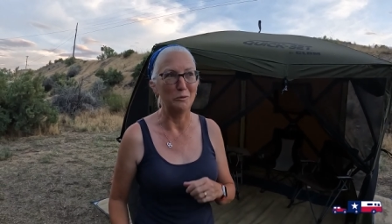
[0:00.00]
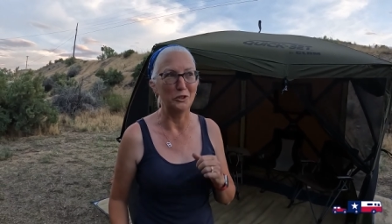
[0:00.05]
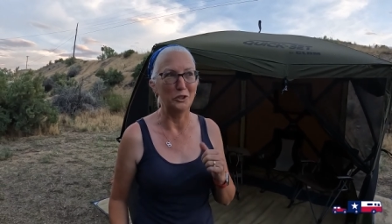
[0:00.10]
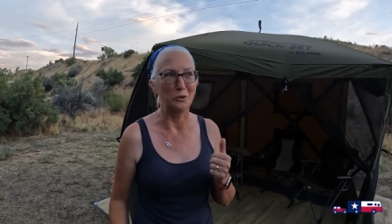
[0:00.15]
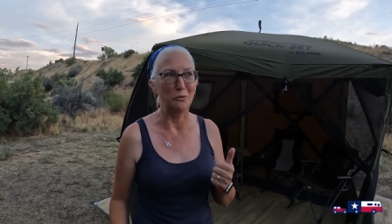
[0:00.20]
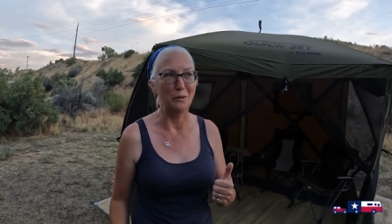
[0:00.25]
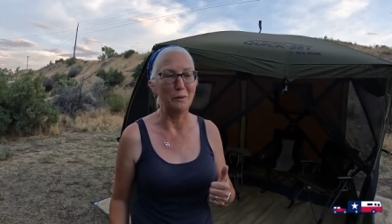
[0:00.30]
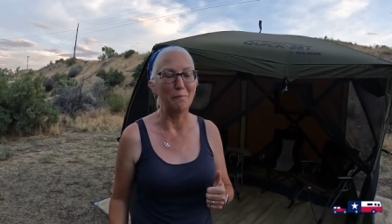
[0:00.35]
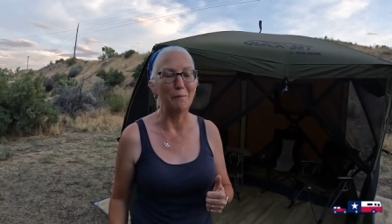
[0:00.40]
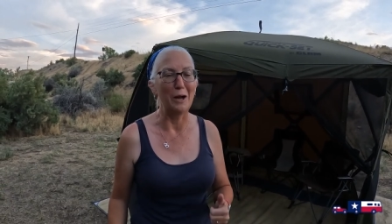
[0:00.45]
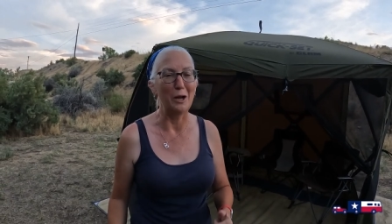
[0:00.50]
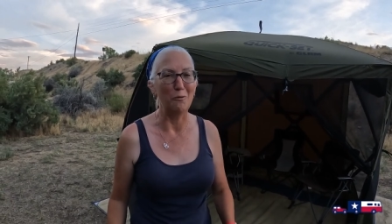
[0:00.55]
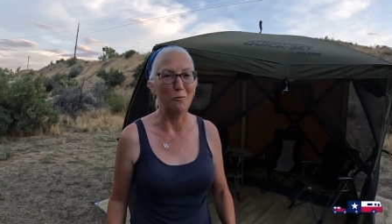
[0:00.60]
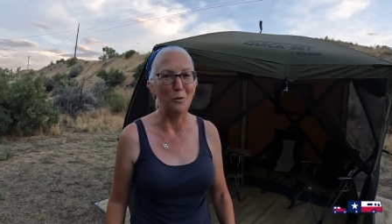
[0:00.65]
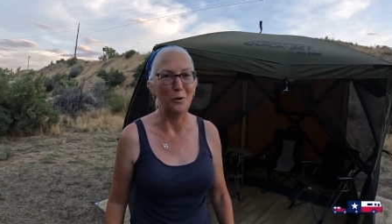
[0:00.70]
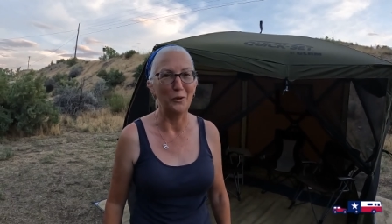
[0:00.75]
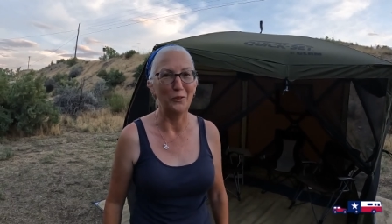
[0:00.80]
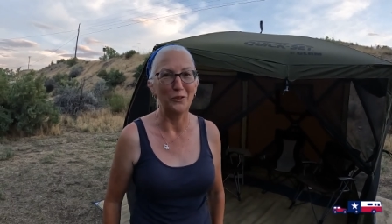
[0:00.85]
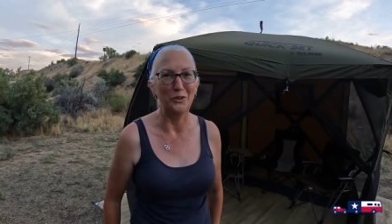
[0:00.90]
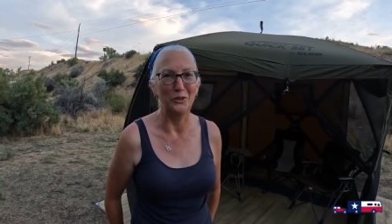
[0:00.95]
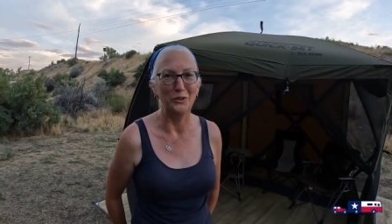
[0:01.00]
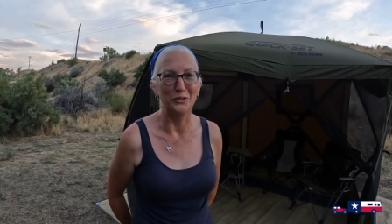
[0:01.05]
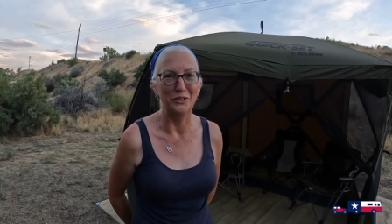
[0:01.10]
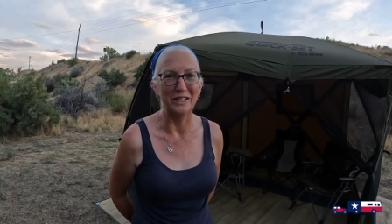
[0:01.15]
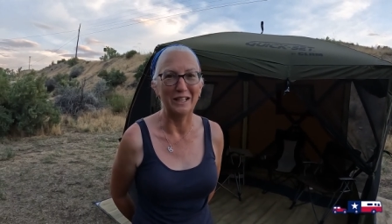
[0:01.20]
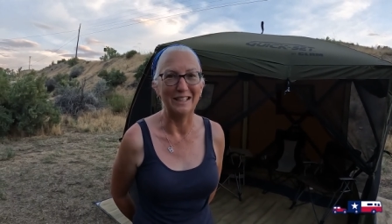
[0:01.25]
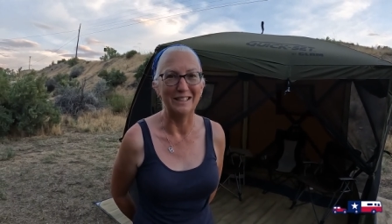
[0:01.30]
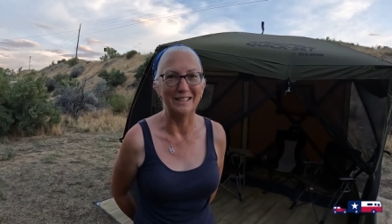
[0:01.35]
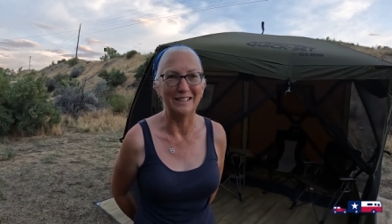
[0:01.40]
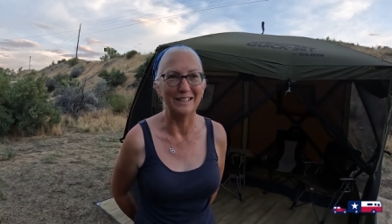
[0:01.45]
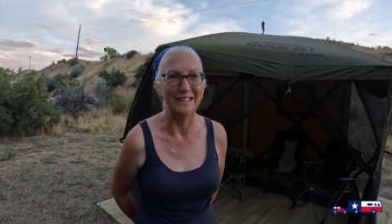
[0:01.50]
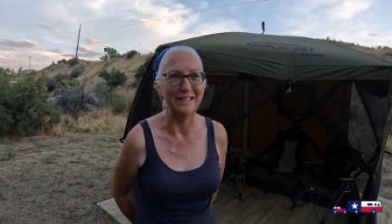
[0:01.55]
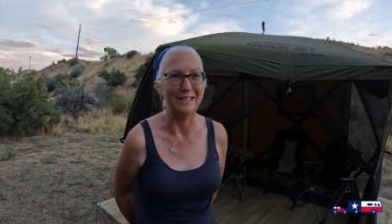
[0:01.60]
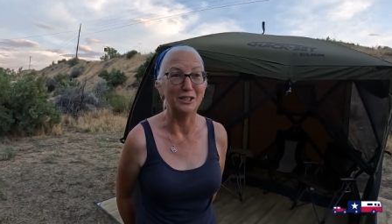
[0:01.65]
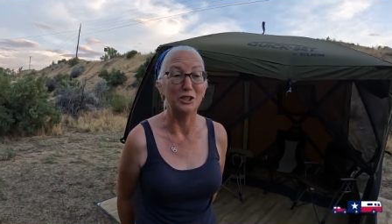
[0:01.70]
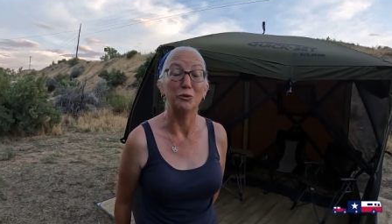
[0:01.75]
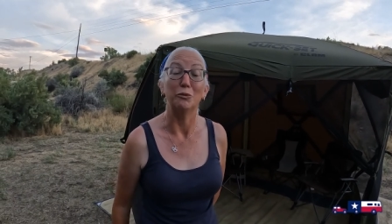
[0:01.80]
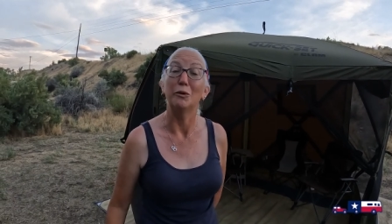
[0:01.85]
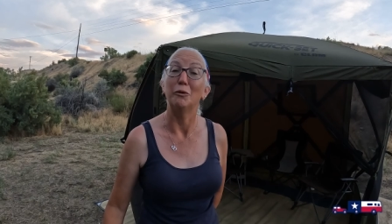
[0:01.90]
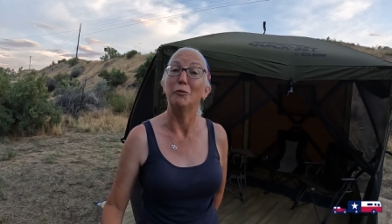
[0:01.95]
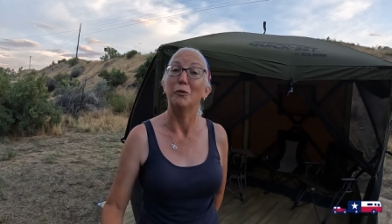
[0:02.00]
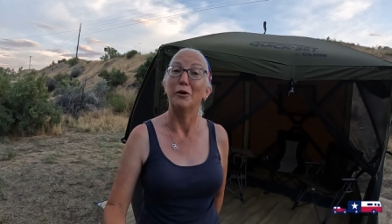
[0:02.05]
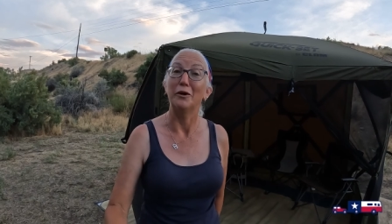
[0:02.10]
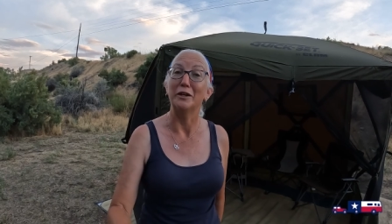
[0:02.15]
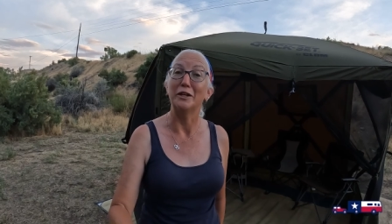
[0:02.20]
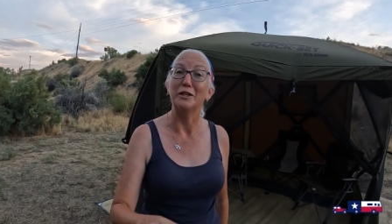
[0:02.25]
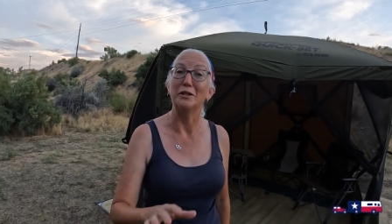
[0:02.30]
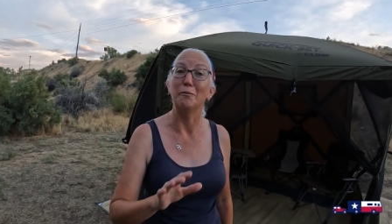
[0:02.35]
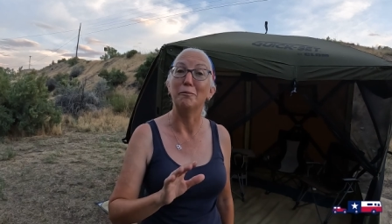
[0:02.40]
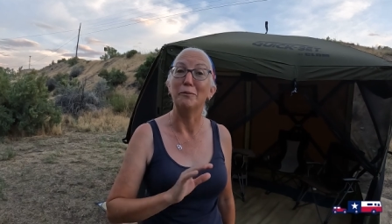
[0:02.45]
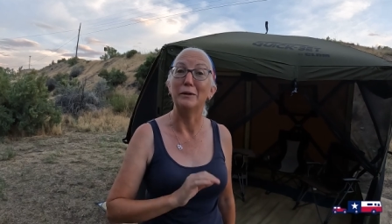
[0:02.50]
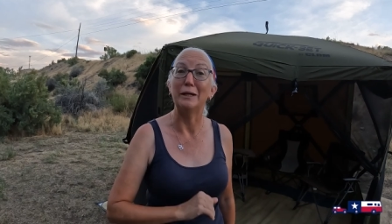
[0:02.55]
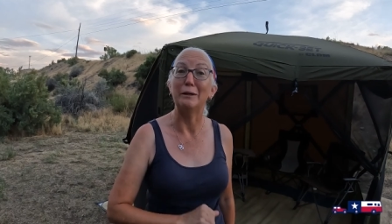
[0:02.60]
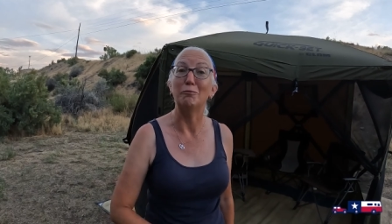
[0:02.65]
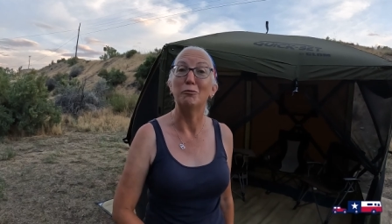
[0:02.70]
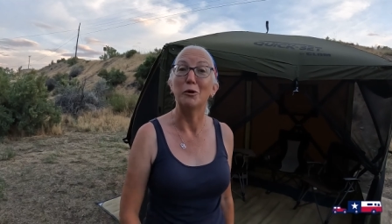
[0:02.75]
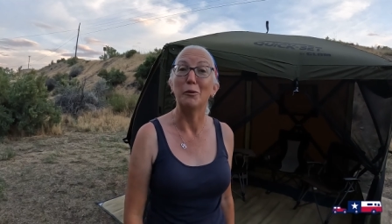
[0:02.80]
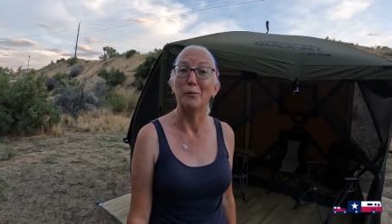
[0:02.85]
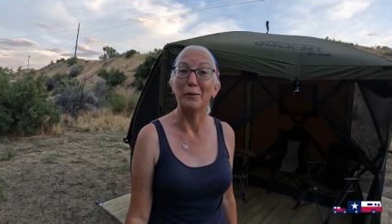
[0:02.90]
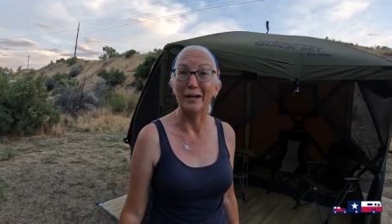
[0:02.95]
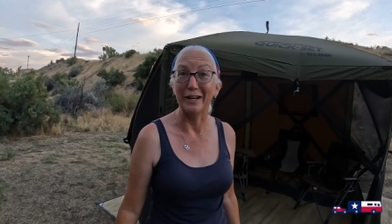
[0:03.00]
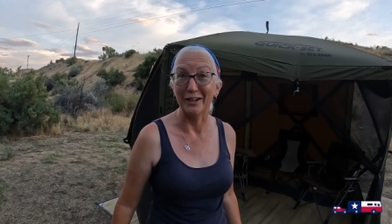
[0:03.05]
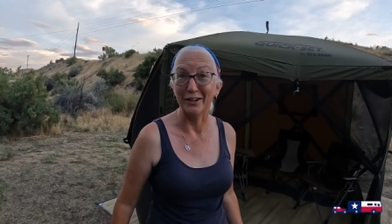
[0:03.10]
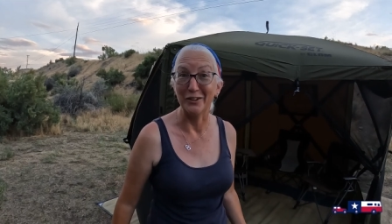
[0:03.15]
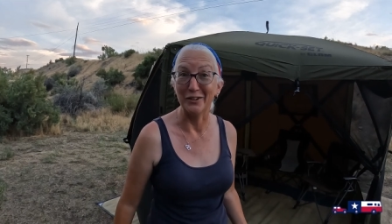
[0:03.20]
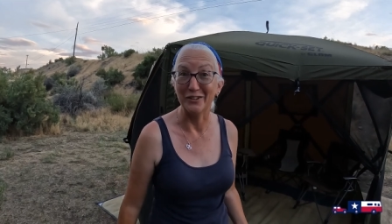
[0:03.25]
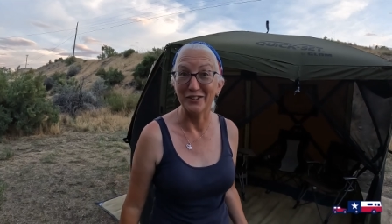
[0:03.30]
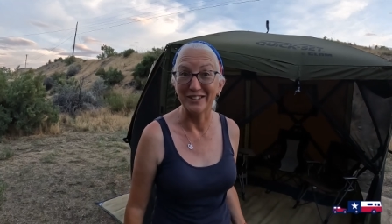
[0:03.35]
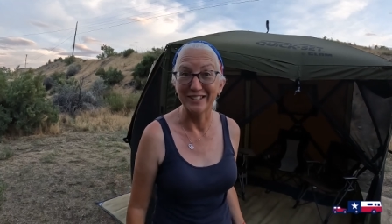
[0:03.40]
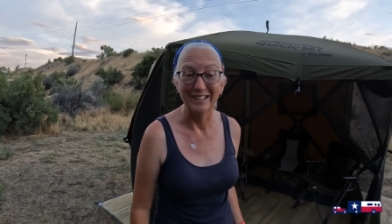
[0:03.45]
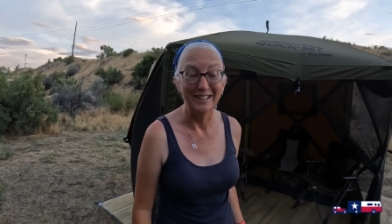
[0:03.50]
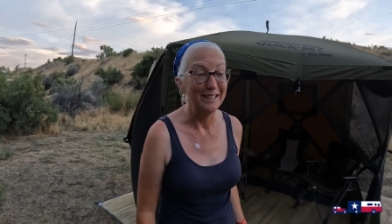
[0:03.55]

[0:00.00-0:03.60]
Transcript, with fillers: So we might want those ACs. So we wanted to be prepared.